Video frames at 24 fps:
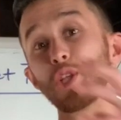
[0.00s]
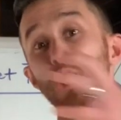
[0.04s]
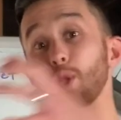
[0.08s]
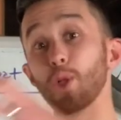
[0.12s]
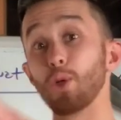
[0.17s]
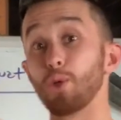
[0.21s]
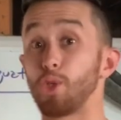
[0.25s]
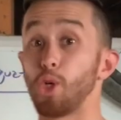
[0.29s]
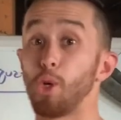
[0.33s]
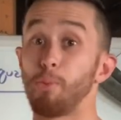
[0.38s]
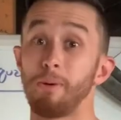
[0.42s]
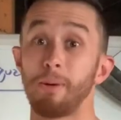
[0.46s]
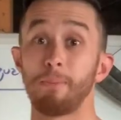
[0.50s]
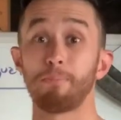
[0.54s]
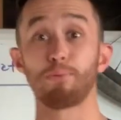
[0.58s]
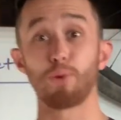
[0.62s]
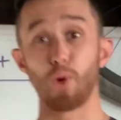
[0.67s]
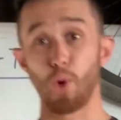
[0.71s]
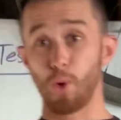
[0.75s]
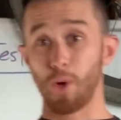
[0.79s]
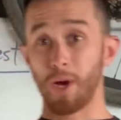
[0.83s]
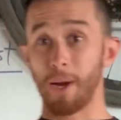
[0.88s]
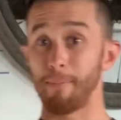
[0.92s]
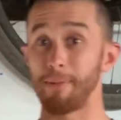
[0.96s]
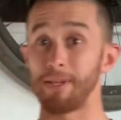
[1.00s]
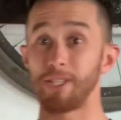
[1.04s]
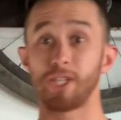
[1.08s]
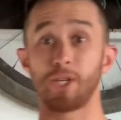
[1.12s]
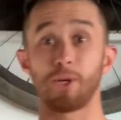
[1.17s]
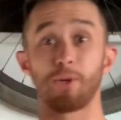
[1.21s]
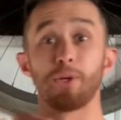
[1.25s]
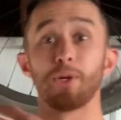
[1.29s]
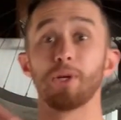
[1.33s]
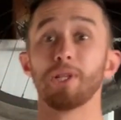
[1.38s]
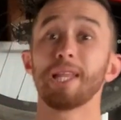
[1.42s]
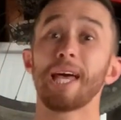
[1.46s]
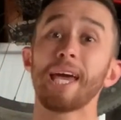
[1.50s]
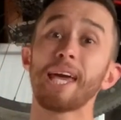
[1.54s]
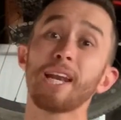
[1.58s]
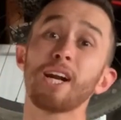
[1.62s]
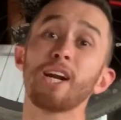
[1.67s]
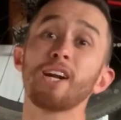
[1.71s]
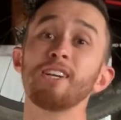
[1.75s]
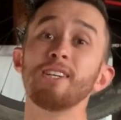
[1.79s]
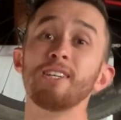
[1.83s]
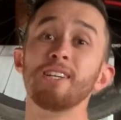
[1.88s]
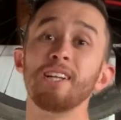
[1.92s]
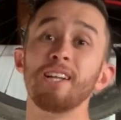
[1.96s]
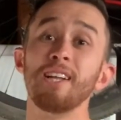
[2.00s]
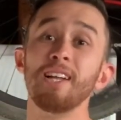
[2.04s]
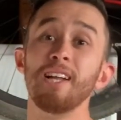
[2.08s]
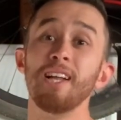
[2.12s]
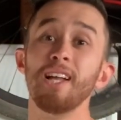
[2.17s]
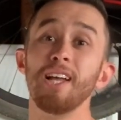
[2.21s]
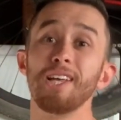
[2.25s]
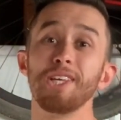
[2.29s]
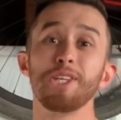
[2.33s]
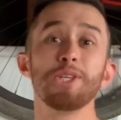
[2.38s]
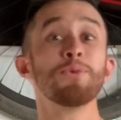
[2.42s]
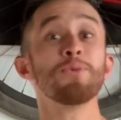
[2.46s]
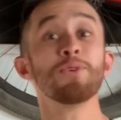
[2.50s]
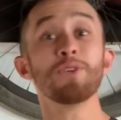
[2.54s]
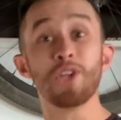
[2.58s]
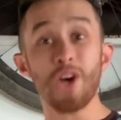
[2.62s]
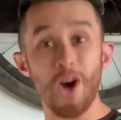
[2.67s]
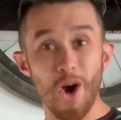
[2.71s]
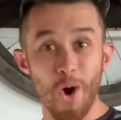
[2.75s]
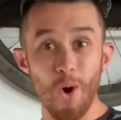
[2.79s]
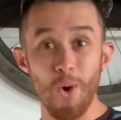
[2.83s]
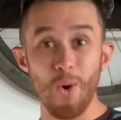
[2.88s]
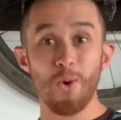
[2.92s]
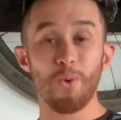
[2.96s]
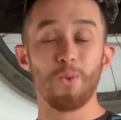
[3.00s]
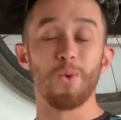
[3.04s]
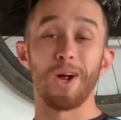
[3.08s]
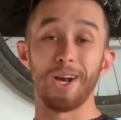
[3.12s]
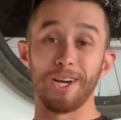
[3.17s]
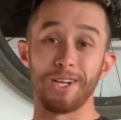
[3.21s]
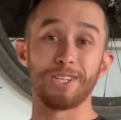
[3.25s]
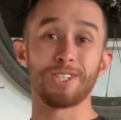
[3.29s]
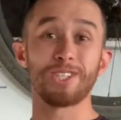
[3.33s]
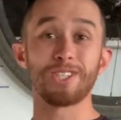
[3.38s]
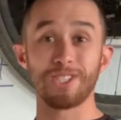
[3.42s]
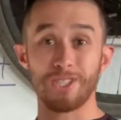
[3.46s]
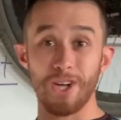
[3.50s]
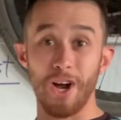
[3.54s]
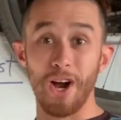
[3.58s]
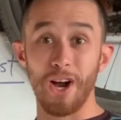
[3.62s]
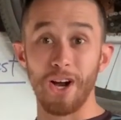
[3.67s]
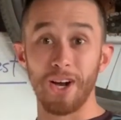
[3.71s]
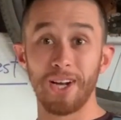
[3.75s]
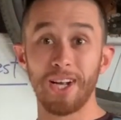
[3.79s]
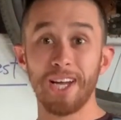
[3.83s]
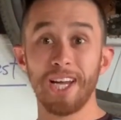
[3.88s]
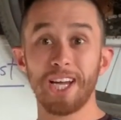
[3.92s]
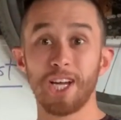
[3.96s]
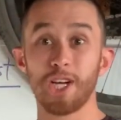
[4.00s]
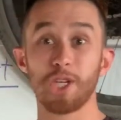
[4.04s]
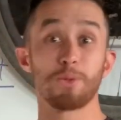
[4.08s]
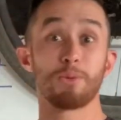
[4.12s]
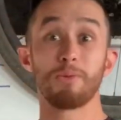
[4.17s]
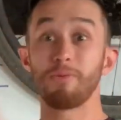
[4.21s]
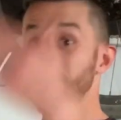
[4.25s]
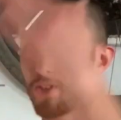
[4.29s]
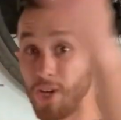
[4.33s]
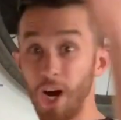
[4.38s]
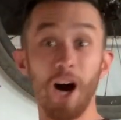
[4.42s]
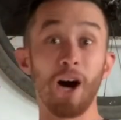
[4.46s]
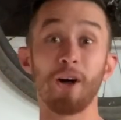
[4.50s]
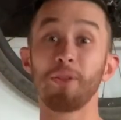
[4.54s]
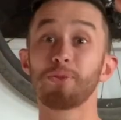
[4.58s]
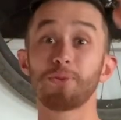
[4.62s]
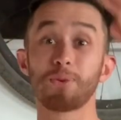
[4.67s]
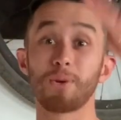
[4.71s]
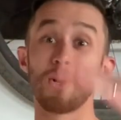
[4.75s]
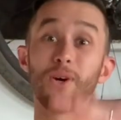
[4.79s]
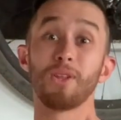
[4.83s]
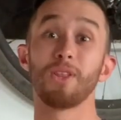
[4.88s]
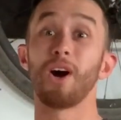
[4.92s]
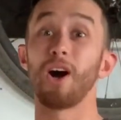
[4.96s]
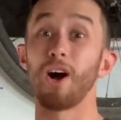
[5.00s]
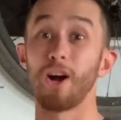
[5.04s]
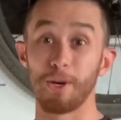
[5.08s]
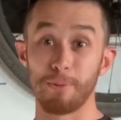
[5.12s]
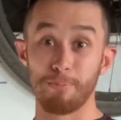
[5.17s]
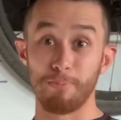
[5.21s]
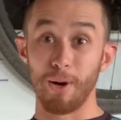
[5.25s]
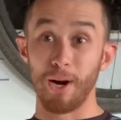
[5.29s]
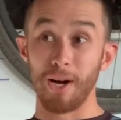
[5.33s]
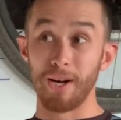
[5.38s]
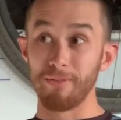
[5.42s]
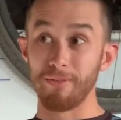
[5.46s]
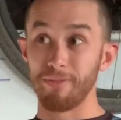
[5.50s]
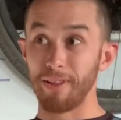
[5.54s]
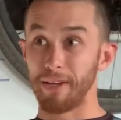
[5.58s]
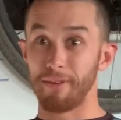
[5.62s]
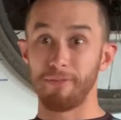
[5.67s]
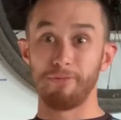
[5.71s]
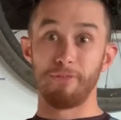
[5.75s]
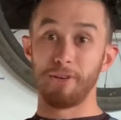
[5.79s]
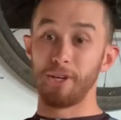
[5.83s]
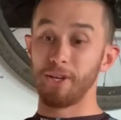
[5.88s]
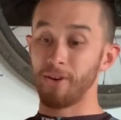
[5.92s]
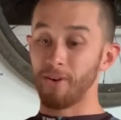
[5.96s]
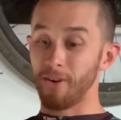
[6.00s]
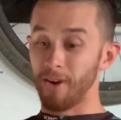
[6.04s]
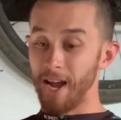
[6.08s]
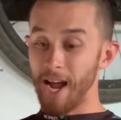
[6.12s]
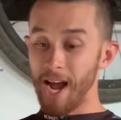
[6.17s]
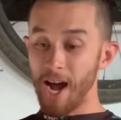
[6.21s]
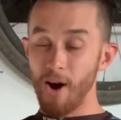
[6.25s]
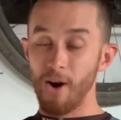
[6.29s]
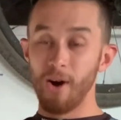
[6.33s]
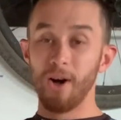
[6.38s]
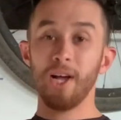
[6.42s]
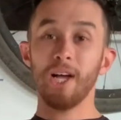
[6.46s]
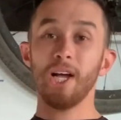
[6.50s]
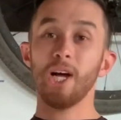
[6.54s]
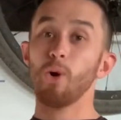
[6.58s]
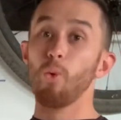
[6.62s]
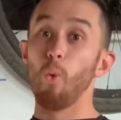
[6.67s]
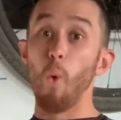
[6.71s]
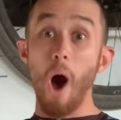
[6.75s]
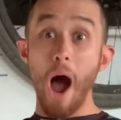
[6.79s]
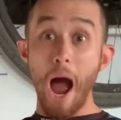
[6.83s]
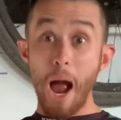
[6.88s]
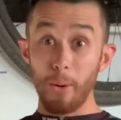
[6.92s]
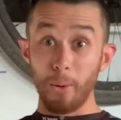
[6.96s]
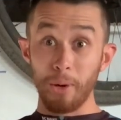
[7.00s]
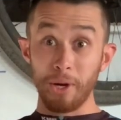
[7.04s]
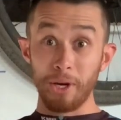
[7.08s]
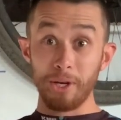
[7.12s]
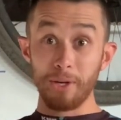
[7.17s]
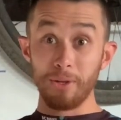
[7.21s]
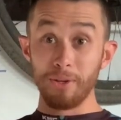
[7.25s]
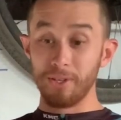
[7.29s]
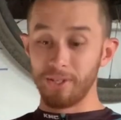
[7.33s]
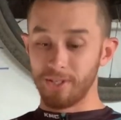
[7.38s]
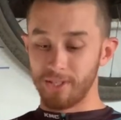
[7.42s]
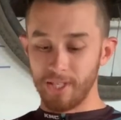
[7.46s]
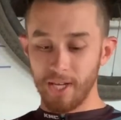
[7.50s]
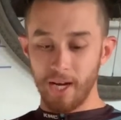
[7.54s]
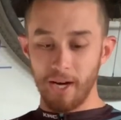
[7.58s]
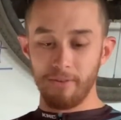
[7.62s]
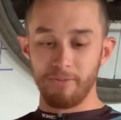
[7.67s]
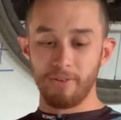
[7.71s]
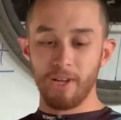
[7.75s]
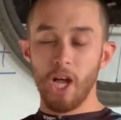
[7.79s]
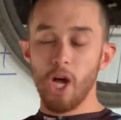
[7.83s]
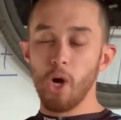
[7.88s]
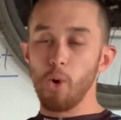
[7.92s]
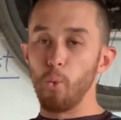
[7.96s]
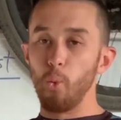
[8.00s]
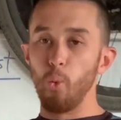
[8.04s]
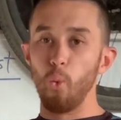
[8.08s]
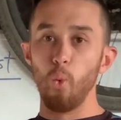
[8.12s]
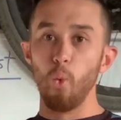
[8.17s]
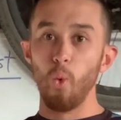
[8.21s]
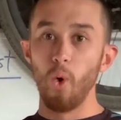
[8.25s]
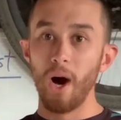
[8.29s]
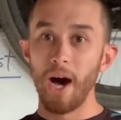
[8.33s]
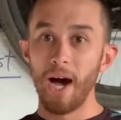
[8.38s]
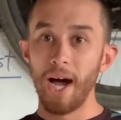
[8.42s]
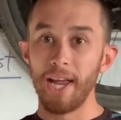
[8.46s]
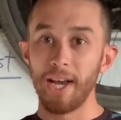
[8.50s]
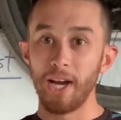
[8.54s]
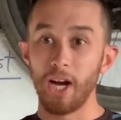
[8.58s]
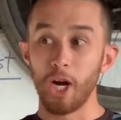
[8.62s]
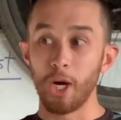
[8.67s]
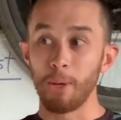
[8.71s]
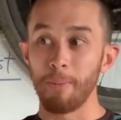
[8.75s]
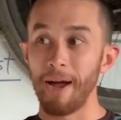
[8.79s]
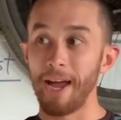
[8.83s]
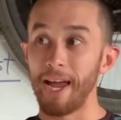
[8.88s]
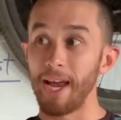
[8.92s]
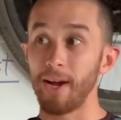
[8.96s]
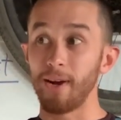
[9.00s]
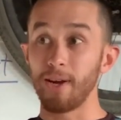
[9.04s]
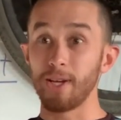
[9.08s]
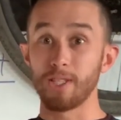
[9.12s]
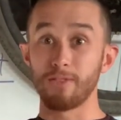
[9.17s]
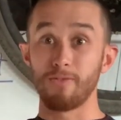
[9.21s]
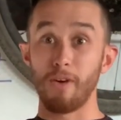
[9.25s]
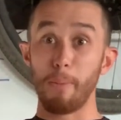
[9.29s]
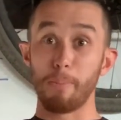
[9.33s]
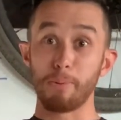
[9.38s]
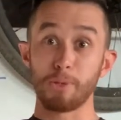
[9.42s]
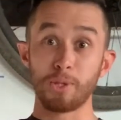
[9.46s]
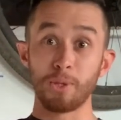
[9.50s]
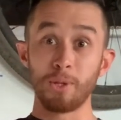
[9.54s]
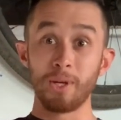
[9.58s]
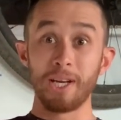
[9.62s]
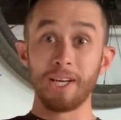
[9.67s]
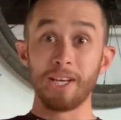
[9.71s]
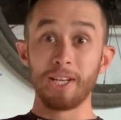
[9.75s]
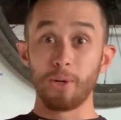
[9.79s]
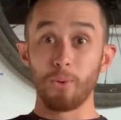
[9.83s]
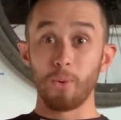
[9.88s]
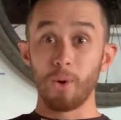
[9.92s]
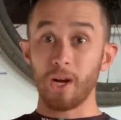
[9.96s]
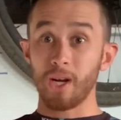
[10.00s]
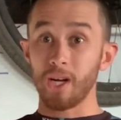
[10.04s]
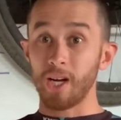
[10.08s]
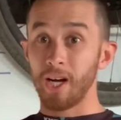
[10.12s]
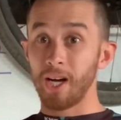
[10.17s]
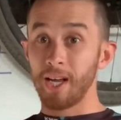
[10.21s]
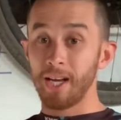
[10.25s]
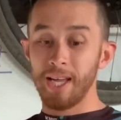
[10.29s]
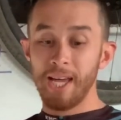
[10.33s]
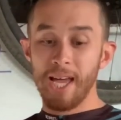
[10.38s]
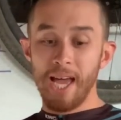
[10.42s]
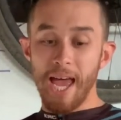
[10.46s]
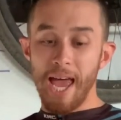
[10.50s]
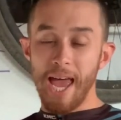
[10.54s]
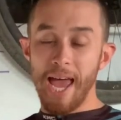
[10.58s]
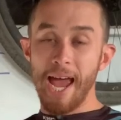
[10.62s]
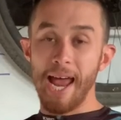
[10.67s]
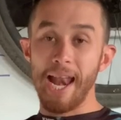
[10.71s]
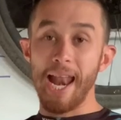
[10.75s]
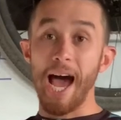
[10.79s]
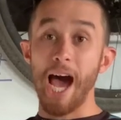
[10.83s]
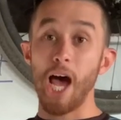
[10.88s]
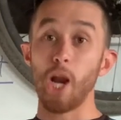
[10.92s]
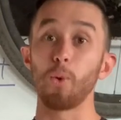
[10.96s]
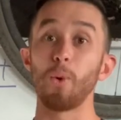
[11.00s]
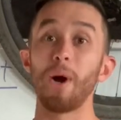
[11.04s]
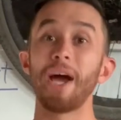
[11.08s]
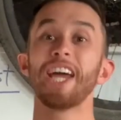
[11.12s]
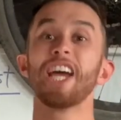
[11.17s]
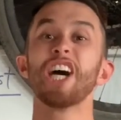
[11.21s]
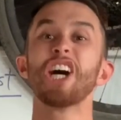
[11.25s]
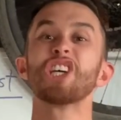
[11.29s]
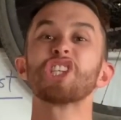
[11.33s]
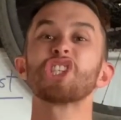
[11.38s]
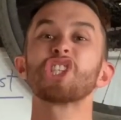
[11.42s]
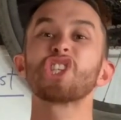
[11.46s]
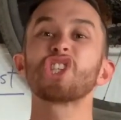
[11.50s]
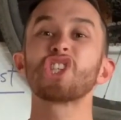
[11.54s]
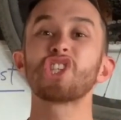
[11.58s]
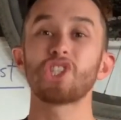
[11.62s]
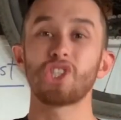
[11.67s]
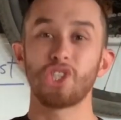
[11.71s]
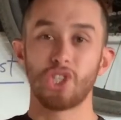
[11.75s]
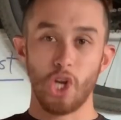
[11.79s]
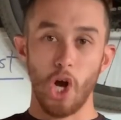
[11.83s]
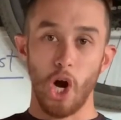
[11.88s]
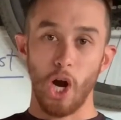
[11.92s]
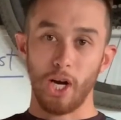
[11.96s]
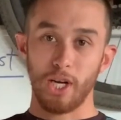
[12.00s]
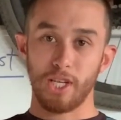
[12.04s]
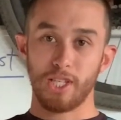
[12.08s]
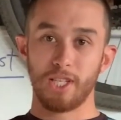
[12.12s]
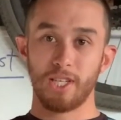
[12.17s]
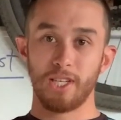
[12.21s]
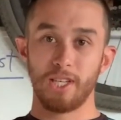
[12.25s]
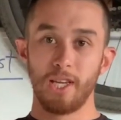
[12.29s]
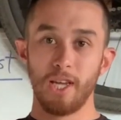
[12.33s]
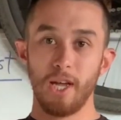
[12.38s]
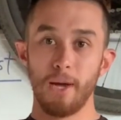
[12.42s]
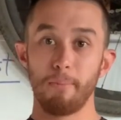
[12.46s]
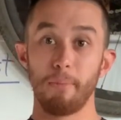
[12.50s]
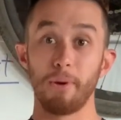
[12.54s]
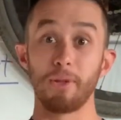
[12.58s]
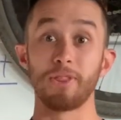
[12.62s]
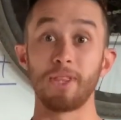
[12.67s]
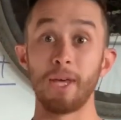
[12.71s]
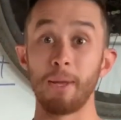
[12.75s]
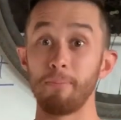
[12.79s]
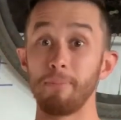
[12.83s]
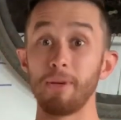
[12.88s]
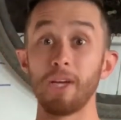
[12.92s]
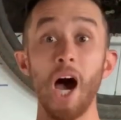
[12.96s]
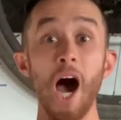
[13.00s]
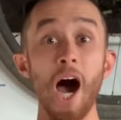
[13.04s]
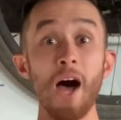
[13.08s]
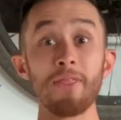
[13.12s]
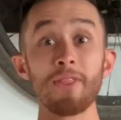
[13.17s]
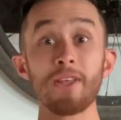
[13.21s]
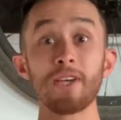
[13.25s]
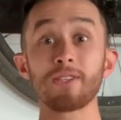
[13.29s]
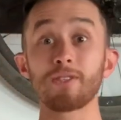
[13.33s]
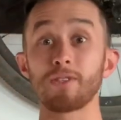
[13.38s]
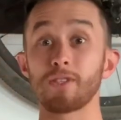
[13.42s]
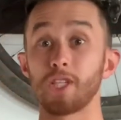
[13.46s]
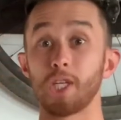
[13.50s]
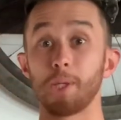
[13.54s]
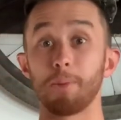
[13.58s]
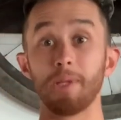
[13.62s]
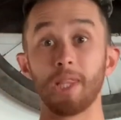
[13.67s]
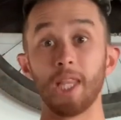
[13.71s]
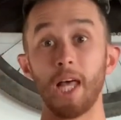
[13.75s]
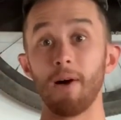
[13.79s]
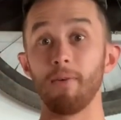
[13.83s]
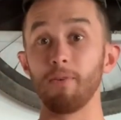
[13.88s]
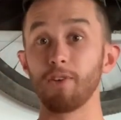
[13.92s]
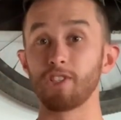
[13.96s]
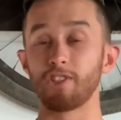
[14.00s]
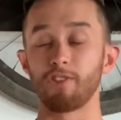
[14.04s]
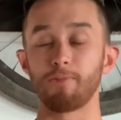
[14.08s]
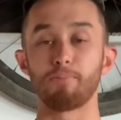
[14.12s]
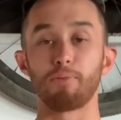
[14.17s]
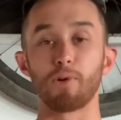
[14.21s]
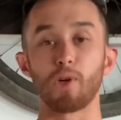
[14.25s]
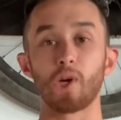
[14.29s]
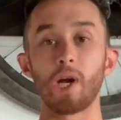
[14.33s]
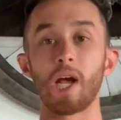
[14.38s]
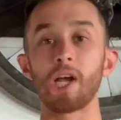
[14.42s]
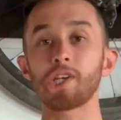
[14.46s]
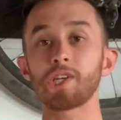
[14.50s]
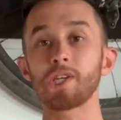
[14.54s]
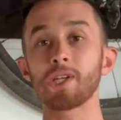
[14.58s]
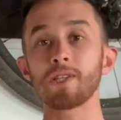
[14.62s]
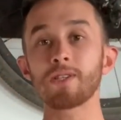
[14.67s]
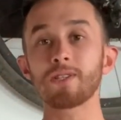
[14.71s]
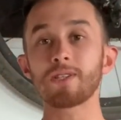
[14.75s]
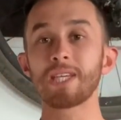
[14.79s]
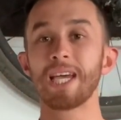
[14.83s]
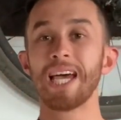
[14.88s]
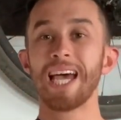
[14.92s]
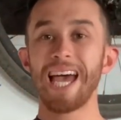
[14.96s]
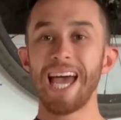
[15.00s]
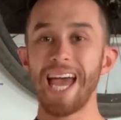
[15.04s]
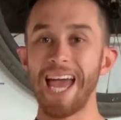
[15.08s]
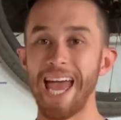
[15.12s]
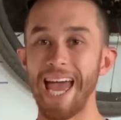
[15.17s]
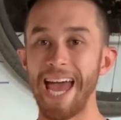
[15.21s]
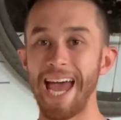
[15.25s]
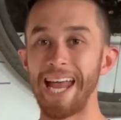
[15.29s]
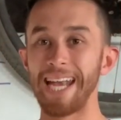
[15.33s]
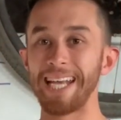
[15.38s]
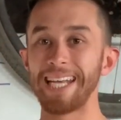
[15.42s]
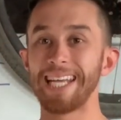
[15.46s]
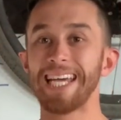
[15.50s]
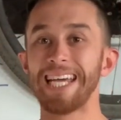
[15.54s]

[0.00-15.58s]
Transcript: glute doping program material later, you know where to start because you've gone through all the hard part of like figuring out why we're going to do this stuff. What are my areas of opportunity I need to work on and how do I start? But then beyond this, there's going to be levels of progressions and